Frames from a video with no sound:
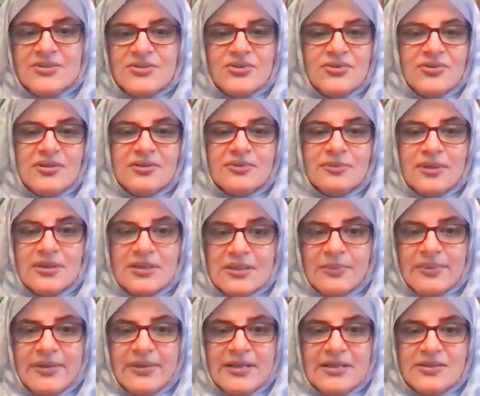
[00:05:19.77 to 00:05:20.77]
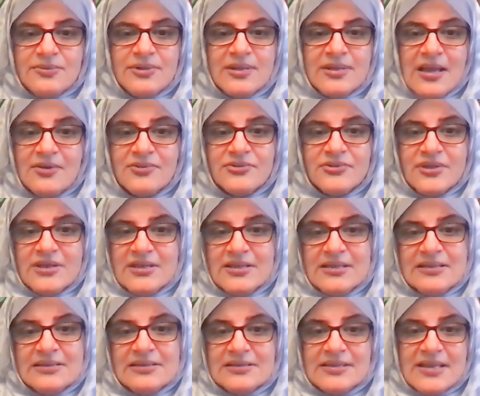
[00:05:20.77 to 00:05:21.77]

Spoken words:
or in the workplace without reading the